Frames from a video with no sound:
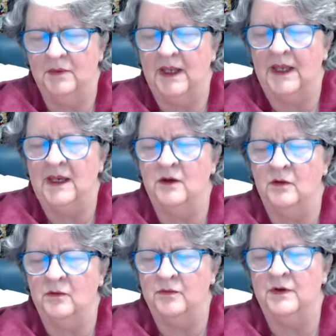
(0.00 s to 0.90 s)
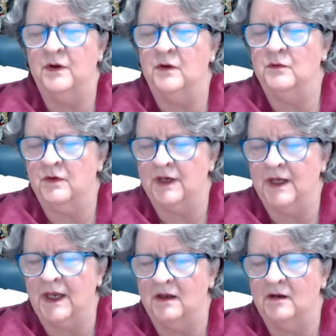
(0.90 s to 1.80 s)
play it over and over
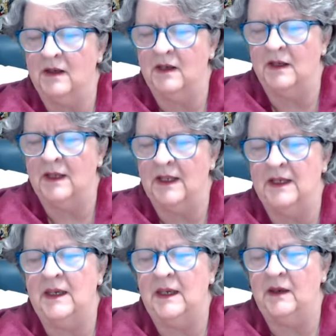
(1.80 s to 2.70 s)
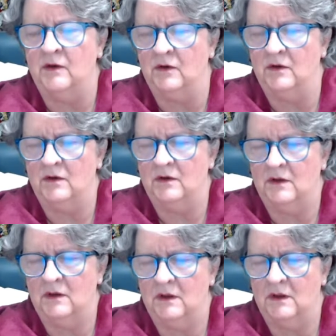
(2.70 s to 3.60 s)
again and let it heal
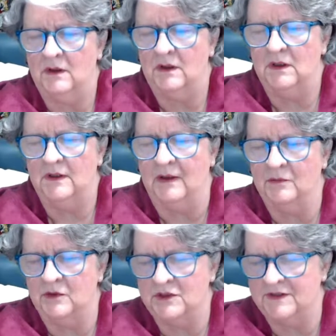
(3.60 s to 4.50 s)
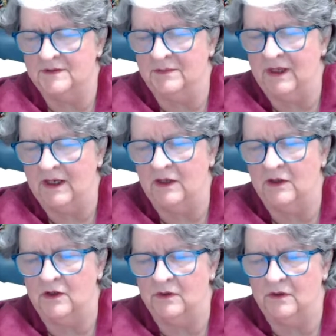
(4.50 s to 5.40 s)
that which it's speaking
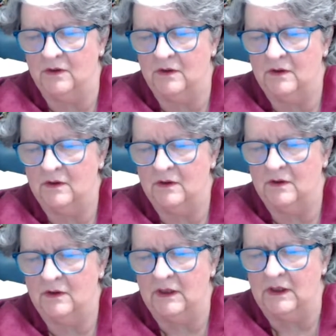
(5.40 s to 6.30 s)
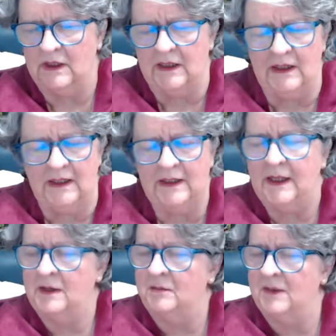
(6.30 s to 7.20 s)
to. And
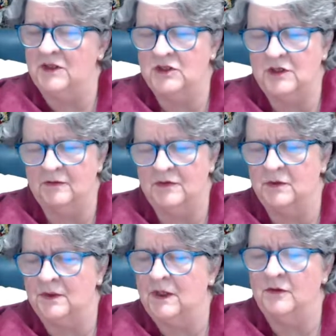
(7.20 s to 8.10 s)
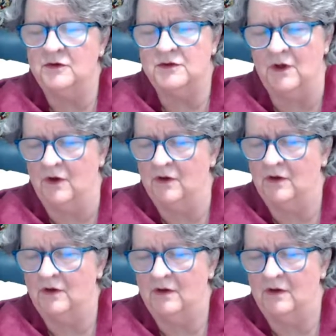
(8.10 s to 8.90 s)
then it may shift to another song